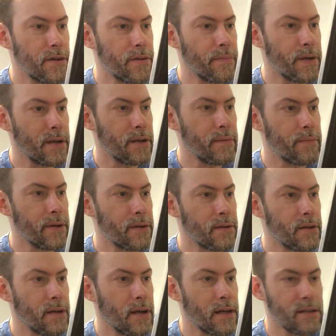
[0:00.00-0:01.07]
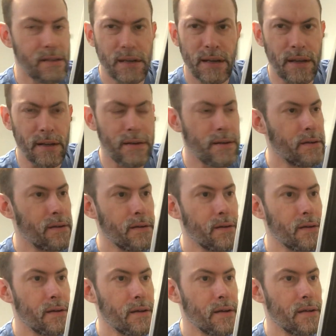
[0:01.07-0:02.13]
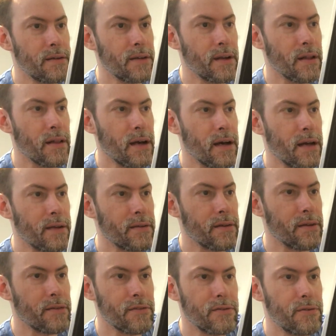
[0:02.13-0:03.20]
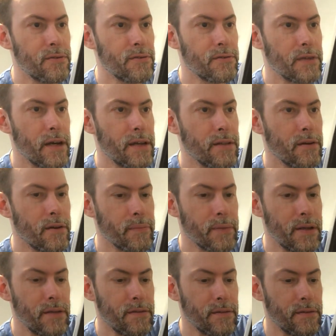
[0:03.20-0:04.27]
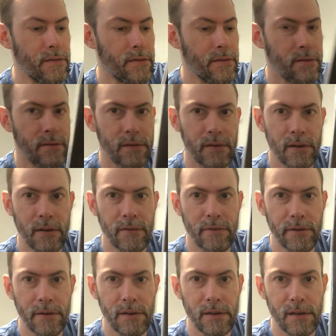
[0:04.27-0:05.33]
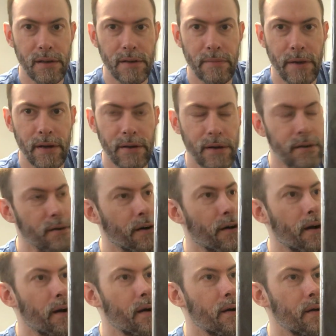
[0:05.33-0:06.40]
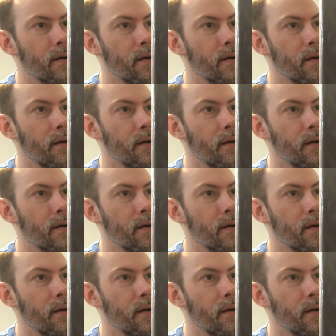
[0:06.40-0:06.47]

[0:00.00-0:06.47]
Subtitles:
it a bit, but I dig it. I dig it a lot. Just two side-long pieces. Really dig him on the guitar.